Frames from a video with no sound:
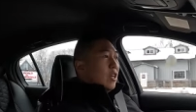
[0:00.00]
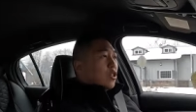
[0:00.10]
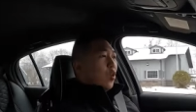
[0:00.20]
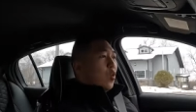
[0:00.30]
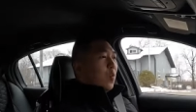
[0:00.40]

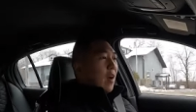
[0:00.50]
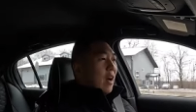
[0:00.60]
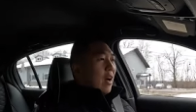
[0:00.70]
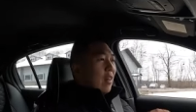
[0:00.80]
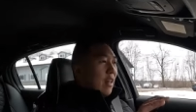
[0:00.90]
So
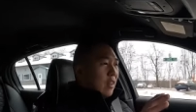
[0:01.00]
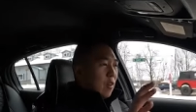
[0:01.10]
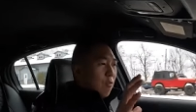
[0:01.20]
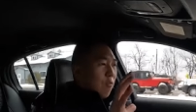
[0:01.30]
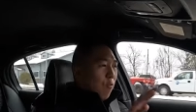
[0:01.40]
I like
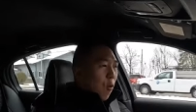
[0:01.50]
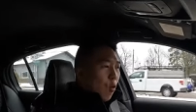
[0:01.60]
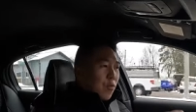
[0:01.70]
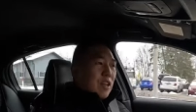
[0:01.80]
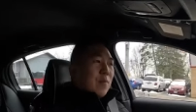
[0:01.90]
the
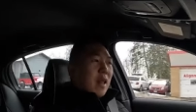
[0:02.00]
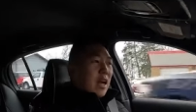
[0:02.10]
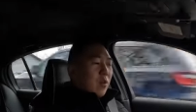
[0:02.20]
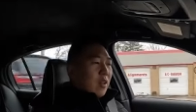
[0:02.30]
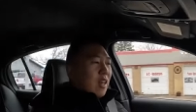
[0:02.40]
4V
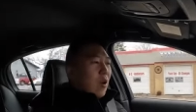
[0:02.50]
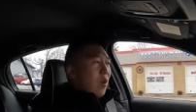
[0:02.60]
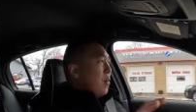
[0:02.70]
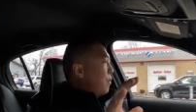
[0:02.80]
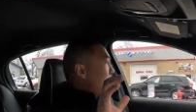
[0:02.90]
Blackwing in that
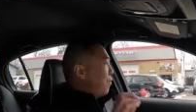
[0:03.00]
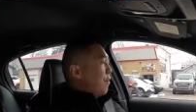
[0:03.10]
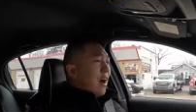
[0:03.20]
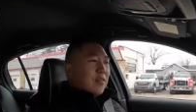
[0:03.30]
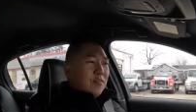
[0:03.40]
way, but the
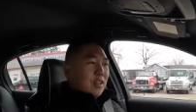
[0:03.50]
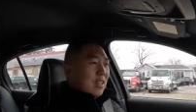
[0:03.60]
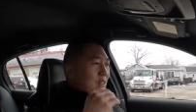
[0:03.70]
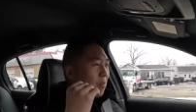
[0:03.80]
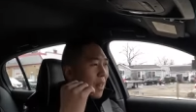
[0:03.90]

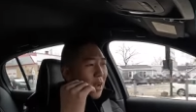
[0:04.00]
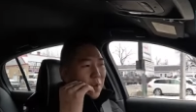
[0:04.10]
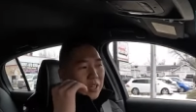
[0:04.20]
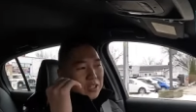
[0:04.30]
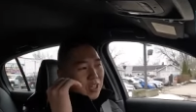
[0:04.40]
5V
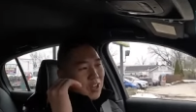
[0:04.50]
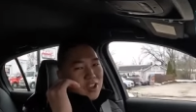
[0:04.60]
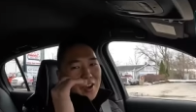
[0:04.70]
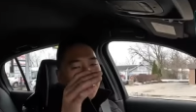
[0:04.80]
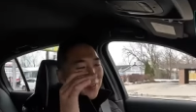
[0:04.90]
Blackwing is just
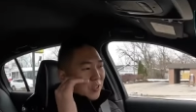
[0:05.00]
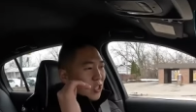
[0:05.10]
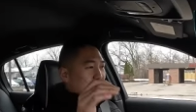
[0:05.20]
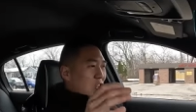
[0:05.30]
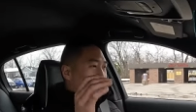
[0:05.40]
another
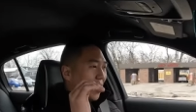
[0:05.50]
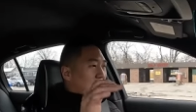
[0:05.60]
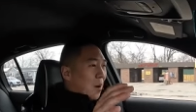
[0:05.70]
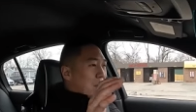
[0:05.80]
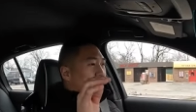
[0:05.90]
tier
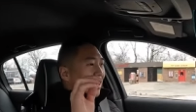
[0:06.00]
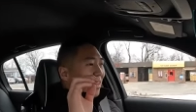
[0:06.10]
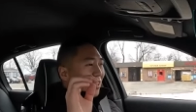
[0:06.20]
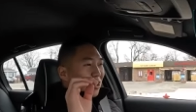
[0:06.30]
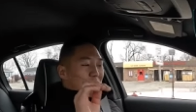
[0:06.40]
up
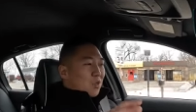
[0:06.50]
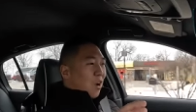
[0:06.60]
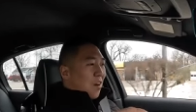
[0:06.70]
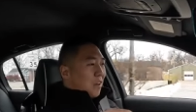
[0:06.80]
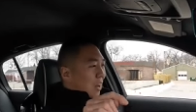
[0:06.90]
terms of
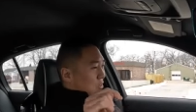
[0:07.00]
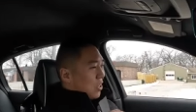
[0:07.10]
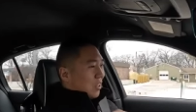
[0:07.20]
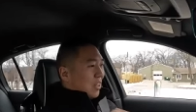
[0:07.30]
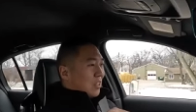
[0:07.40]
driving, I'll
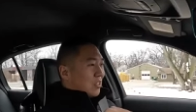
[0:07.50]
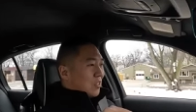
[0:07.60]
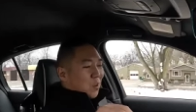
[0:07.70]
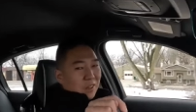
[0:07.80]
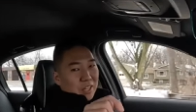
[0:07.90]
take
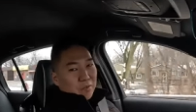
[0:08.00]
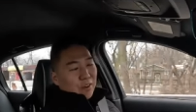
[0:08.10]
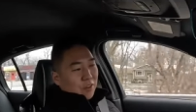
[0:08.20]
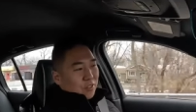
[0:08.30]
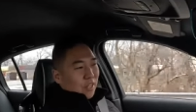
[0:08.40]
this or the
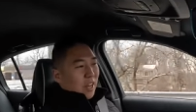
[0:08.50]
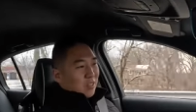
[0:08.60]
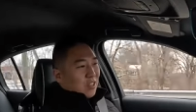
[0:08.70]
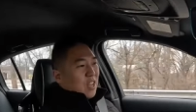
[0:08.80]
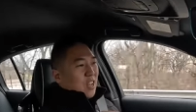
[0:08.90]
M5
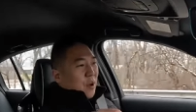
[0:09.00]
CS.